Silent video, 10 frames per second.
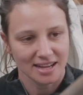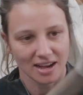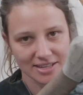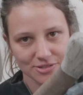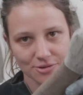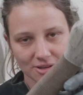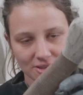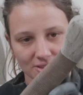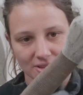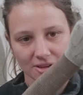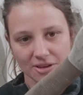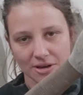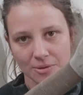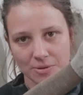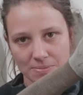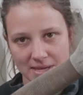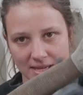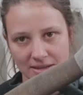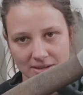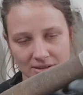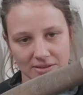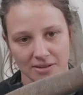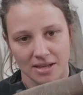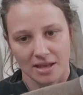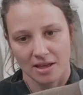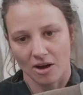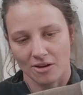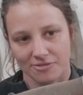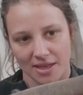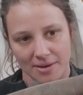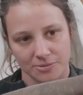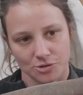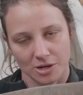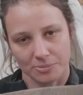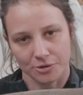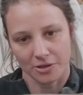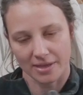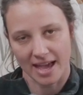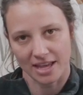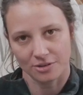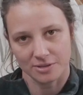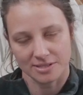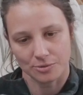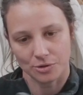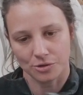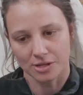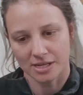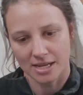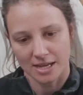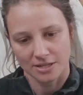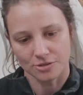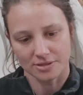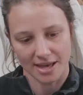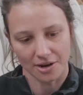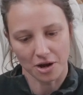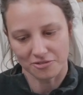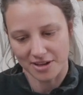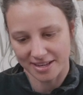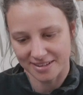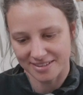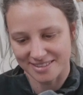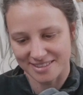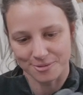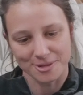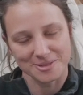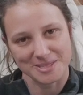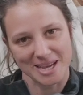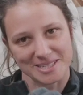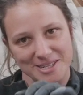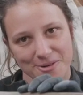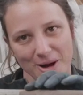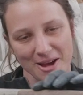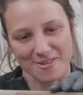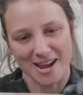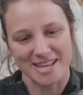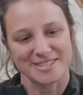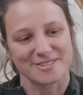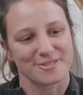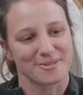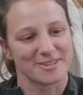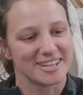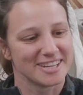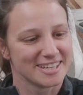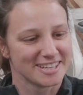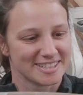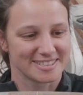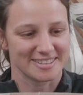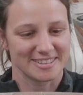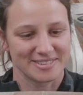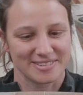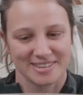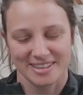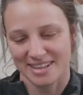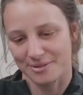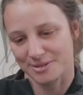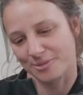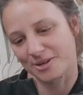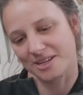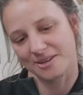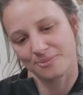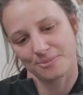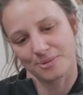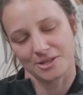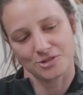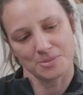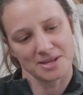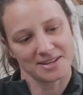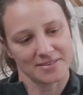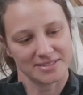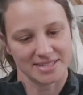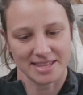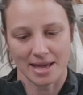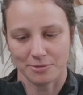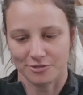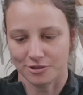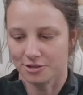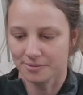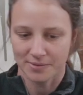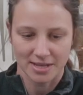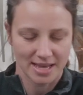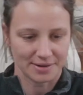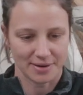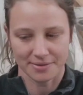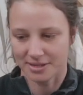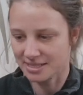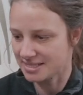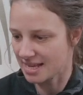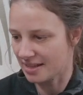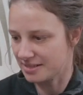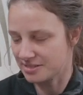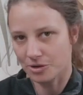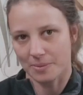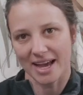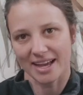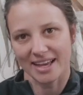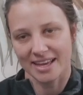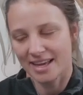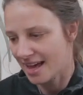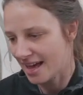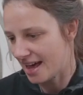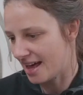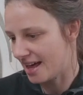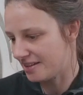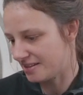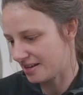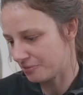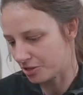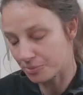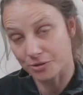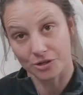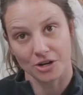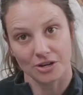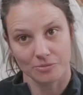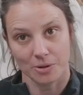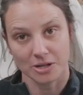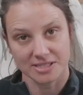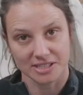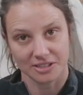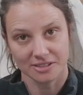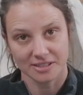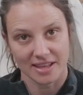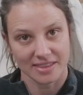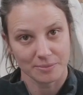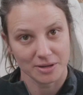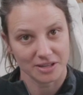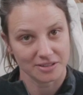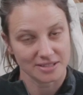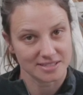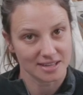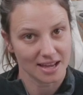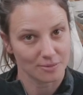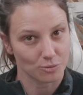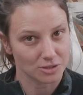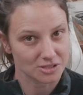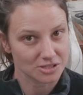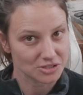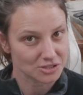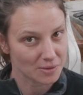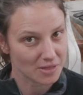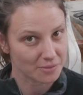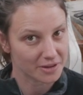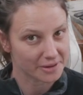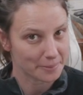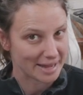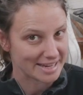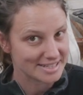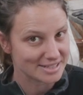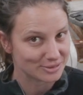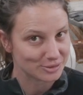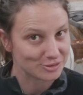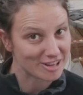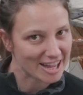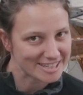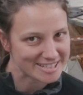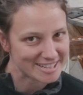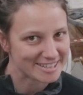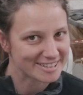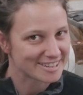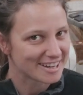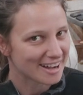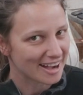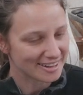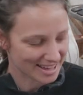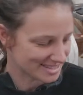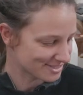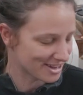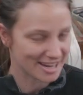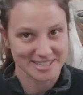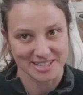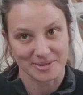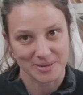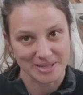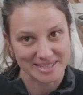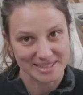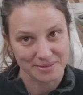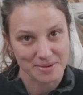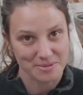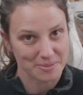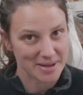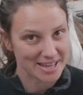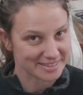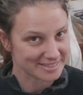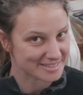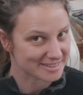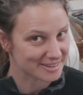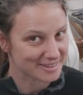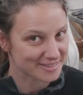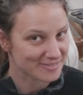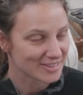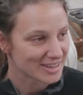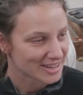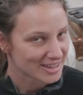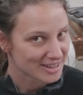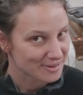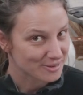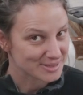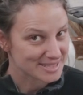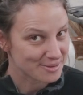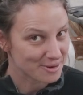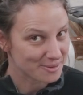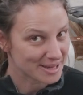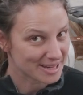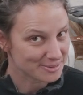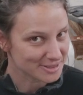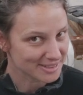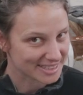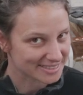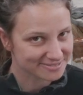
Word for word: I took the whipping off that Troy put on the handle with some cord, took that off, and the wood is actually quite raised from it. So that was pretty trippy. I'd never seen that before. Anyway, we're gonna sand this all back, and then I'm gonna put a coat of epoxy on, and then we're gonna decide what to do, whether we're gonna paint it or varnish it. I'd like to varnish it, but it's a little bit more maintenance, so we'll see what we end up doing.